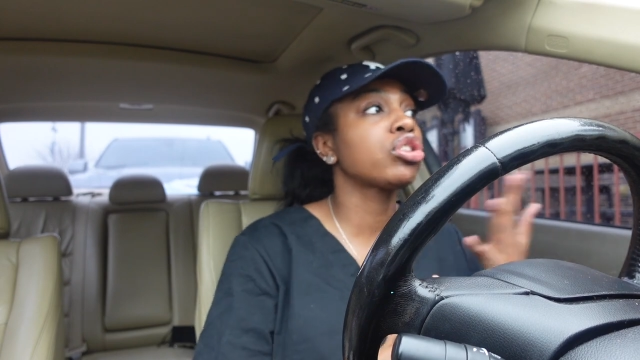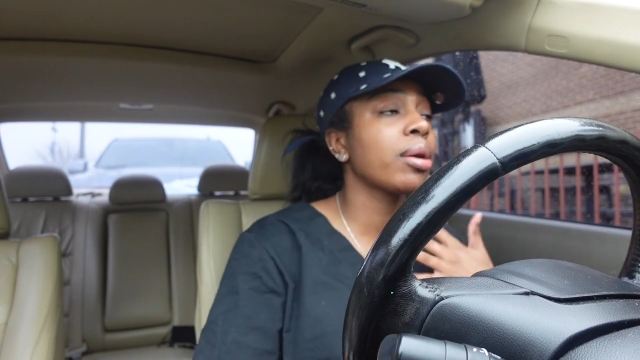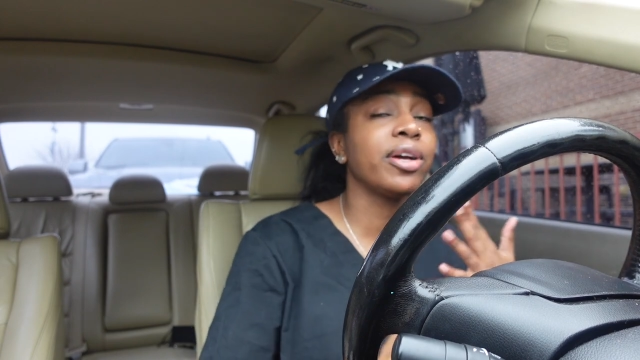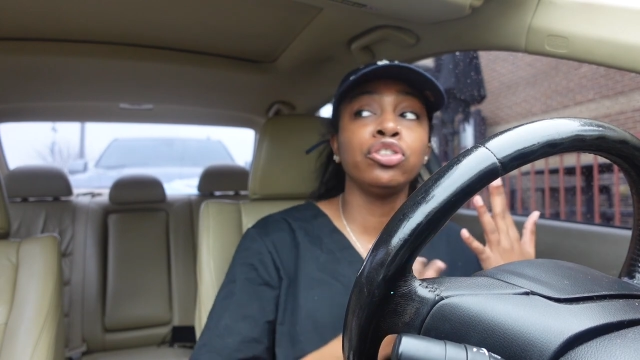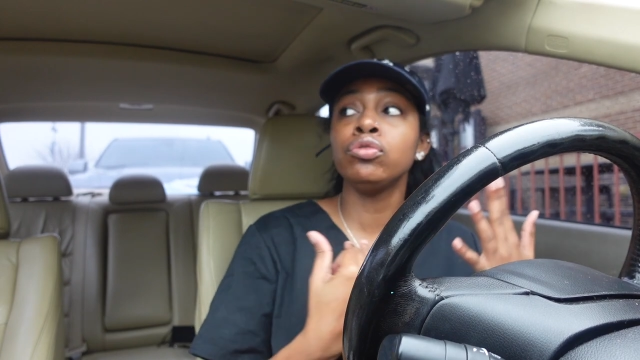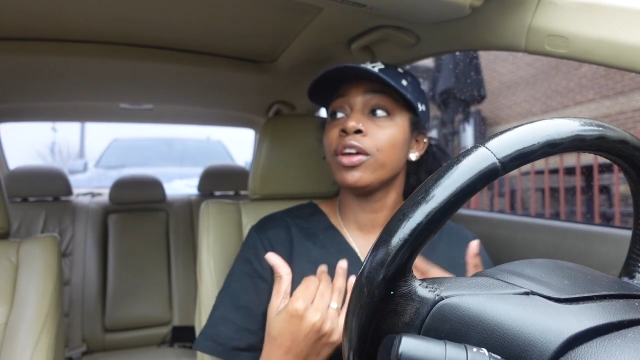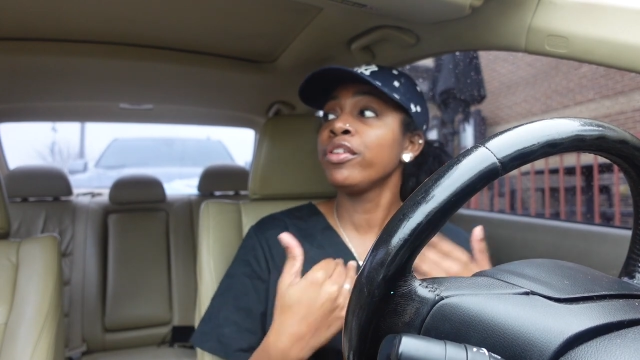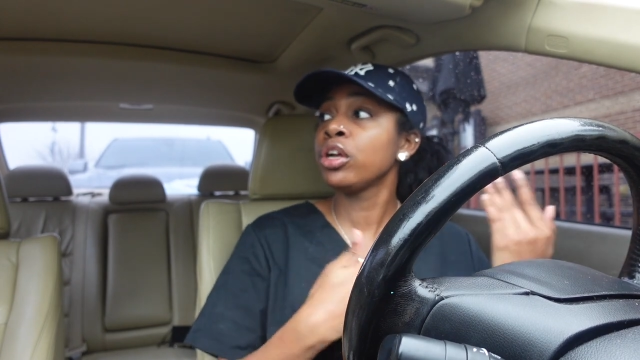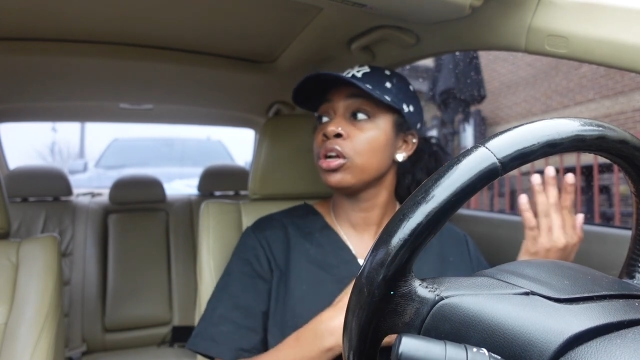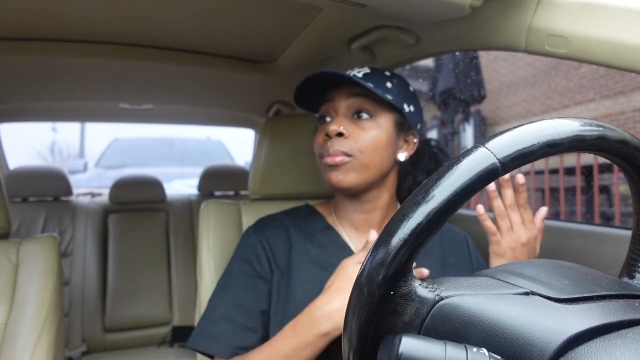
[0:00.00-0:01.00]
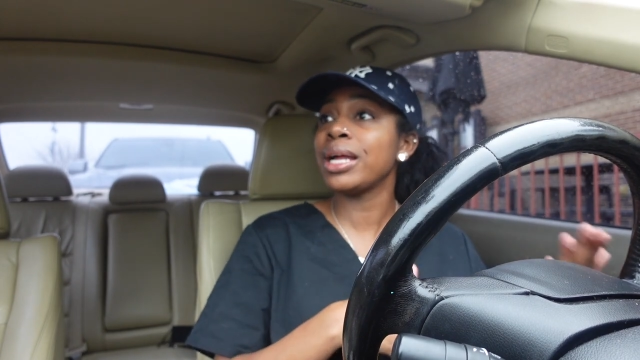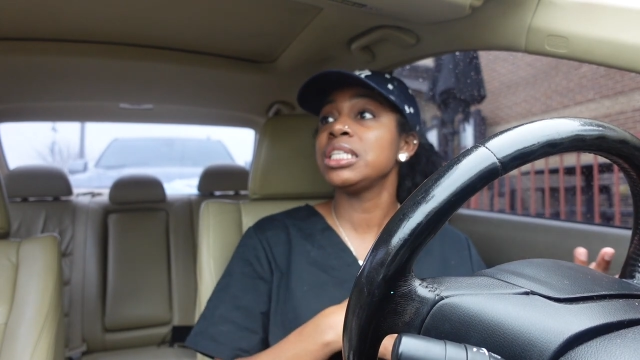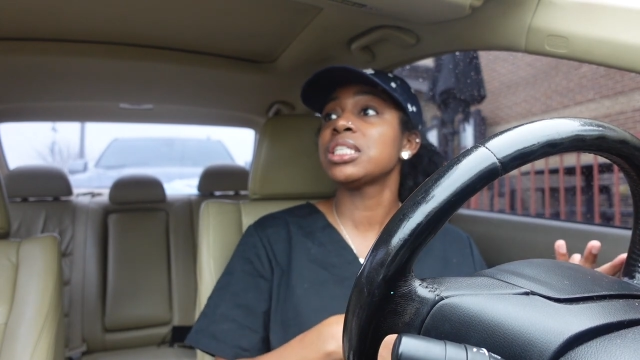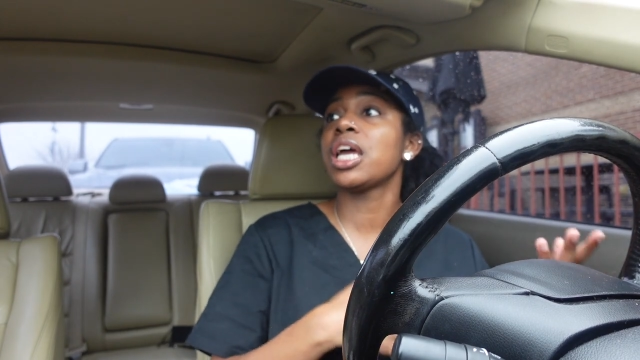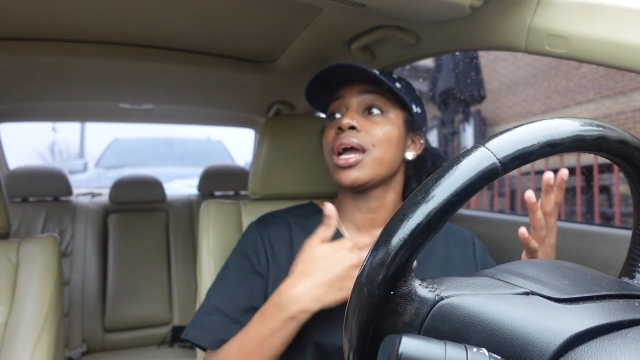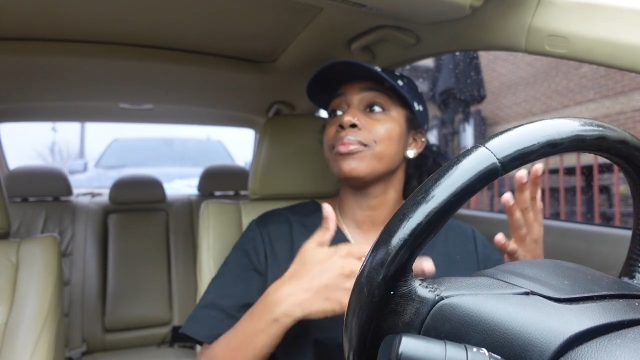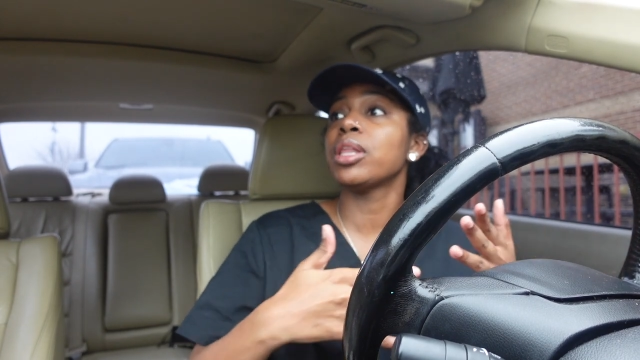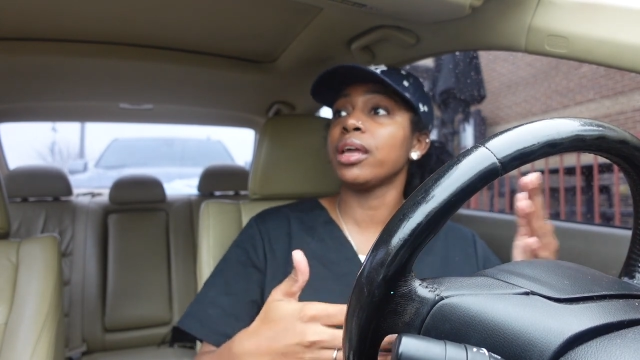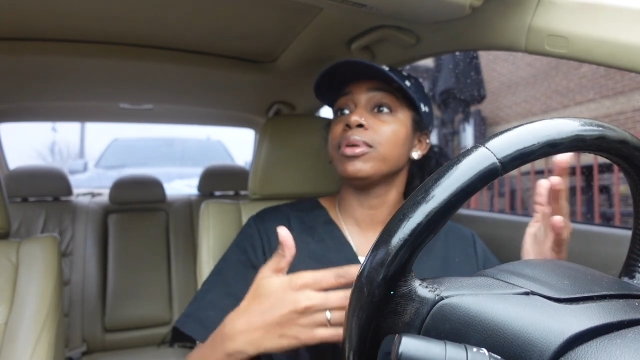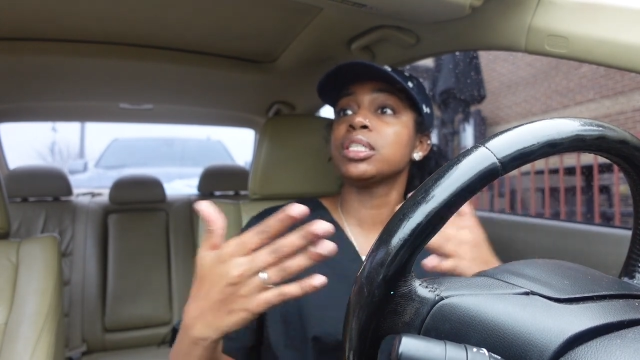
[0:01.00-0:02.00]
Starbucks. You never hear nobody say, I'm
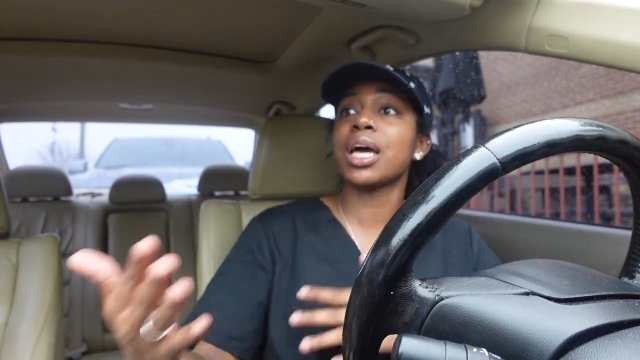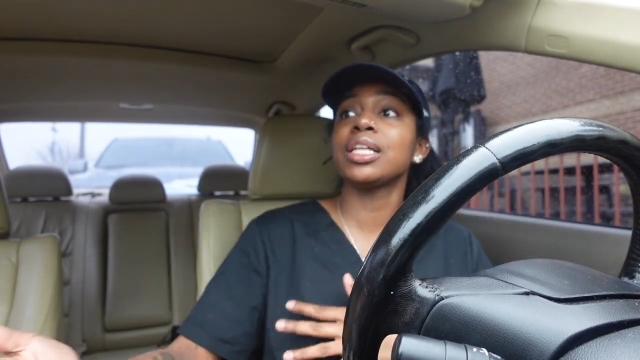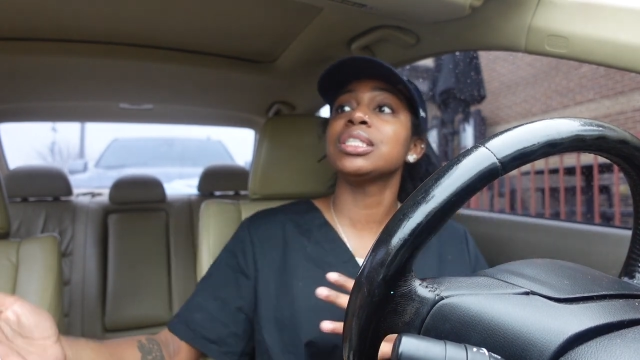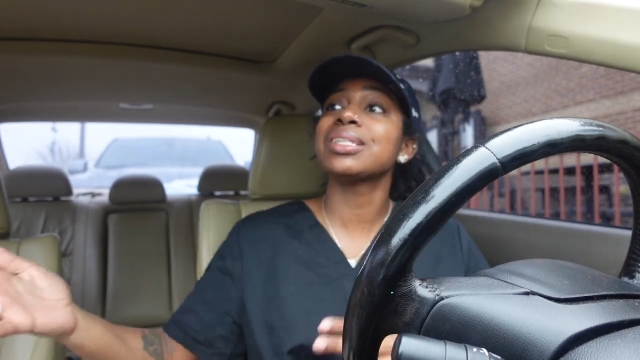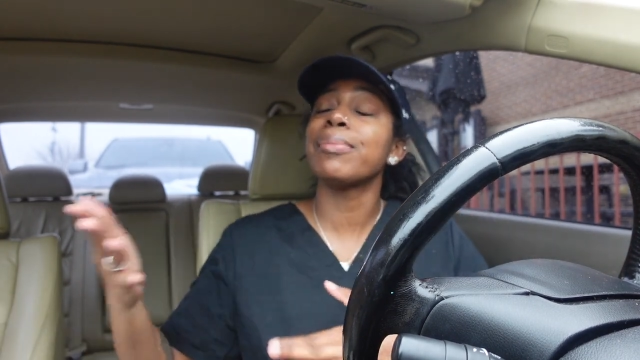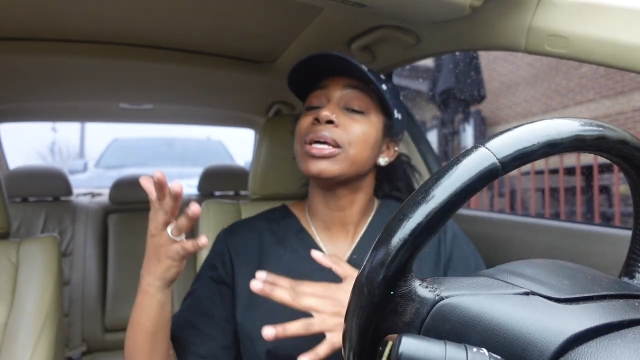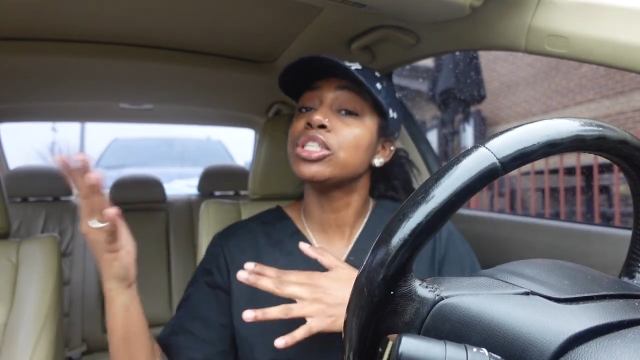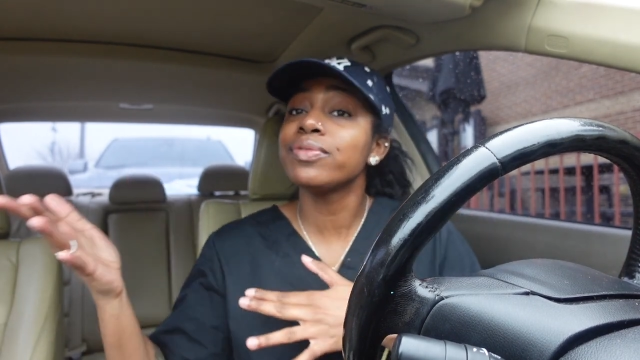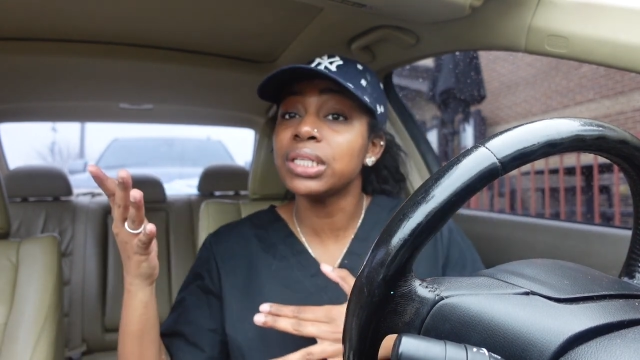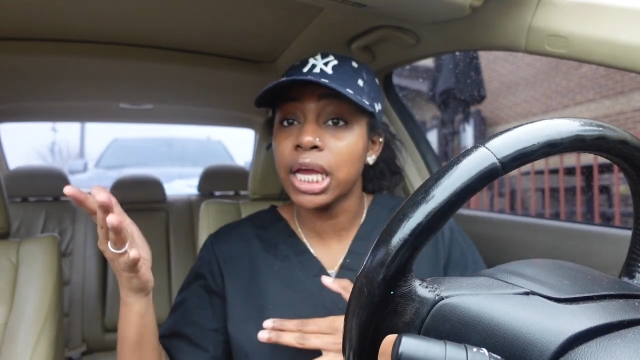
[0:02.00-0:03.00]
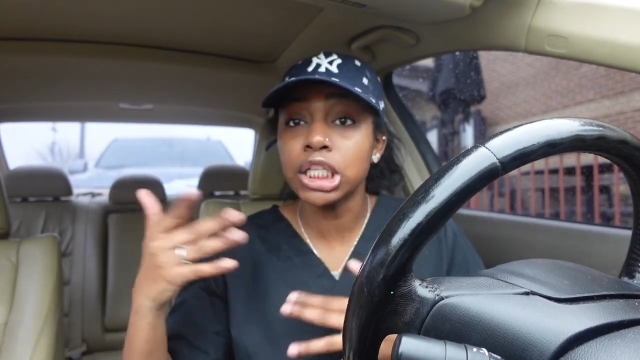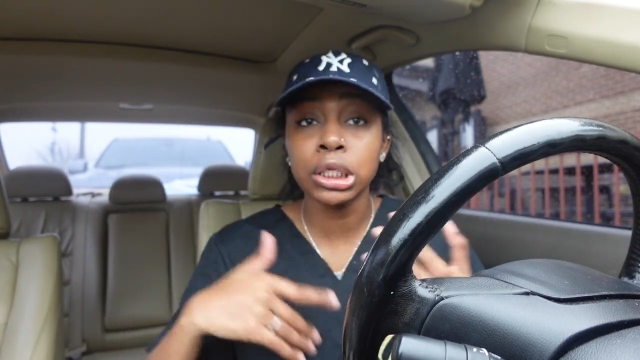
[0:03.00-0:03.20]
late because I had to stop at Chick-fil-A.